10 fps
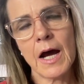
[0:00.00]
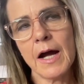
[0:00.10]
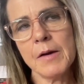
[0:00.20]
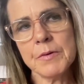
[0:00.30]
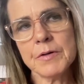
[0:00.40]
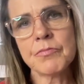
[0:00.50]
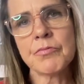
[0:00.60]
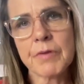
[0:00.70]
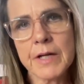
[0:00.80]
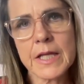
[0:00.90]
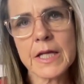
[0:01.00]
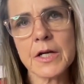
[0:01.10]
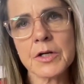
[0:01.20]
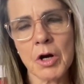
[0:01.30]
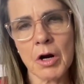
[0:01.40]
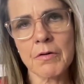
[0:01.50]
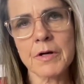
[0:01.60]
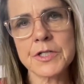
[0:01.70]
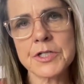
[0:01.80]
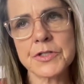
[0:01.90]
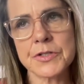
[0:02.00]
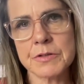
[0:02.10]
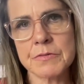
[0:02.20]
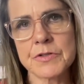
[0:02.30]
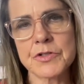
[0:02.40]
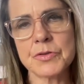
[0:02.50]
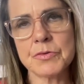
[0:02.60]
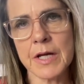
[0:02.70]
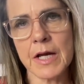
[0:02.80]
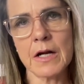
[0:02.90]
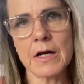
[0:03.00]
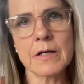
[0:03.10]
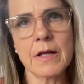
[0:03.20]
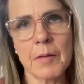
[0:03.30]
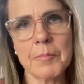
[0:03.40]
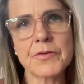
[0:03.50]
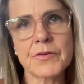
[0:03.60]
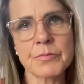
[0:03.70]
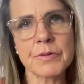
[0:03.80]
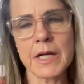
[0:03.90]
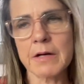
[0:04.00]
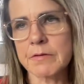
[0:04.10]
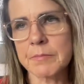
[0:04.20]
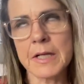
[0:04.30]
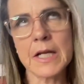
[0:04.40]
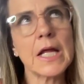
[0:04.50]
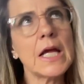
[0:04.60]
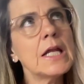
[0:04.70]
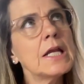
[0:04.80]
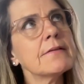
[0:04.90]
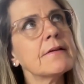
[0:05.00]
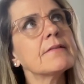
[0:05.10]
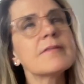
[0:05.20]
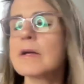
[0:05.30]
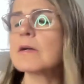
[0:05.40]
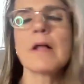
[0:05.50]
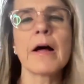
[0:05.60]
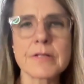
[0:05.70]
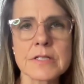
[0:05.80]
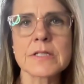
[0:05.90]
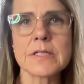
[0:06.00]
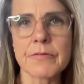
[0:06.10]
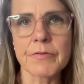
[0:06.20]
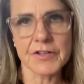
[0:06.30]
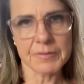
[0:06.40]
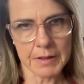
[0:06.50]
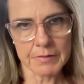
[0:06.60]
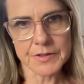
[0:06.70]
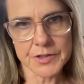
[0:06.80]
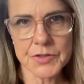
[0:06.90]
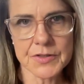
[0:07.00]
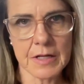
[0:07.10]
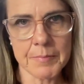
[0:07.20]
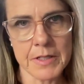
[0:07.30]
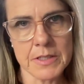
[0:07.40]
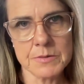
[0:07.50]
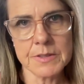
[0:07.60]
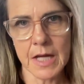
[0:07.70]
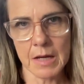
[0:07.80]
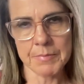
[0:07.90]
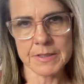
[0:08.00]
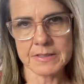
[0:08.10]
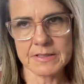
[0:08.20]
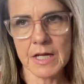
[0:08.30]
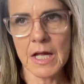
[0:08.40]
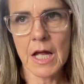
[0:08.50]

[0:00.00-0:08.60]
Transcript: I would really encourage students to get on campuses where they are admitted. It is a psychologically different experience to step onto a campus